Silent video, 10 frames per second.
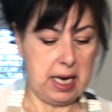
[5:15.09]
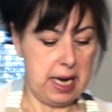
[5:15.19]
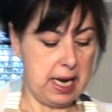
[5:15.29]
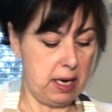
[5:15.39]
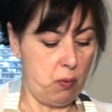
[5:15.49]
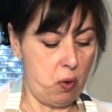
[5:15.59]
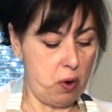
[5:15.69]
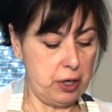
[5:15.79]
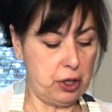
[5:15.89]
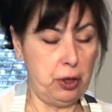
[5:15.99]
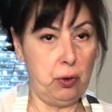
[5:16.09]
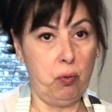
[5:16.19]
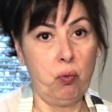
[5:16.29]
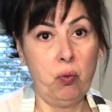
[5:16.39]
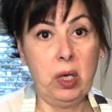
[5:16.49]
and I want to
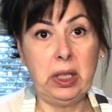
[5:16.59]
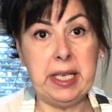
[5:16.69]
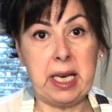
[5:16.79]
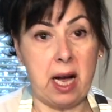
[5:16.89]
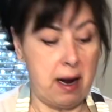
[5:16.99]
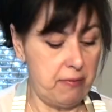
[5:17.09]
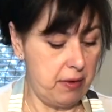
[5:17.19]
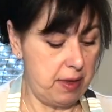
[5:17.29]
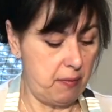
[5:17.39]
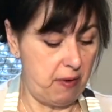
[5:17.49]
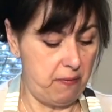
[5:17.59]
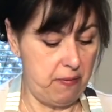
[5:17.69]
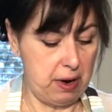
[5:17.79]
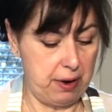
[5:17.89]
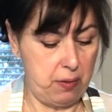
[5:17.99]
really cover them
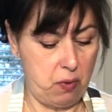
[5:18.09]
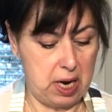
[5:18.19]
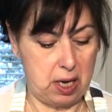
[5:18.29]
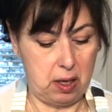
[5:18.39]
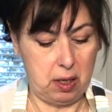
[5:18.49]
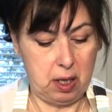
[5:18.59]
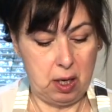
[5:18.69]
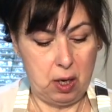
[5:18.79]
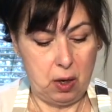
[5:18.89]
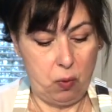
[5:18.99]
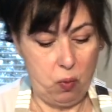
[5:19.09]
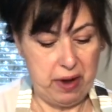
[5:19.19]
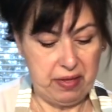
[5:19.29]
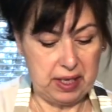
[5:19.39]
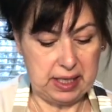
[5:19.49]
very well
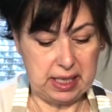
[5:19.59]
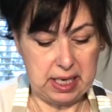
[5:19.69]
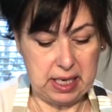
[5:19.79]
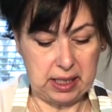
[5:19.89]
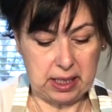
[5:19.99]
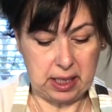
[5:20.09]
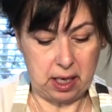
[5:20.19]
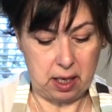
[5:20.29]
with the seeds.